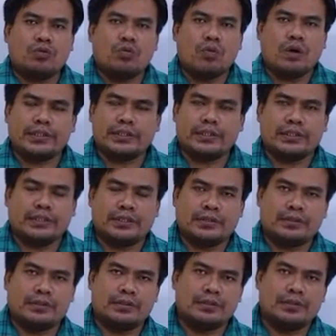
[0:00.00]
watch,
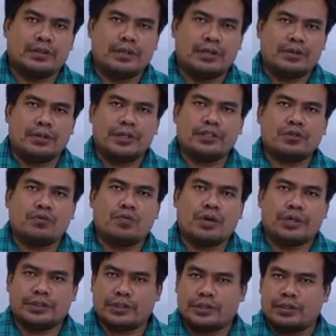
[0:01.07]
wrist
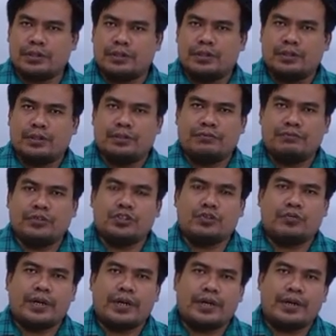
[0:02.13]
watch, which you
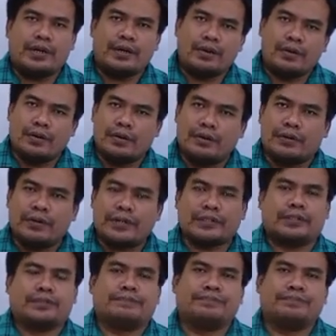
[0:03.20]
wear on your wrist.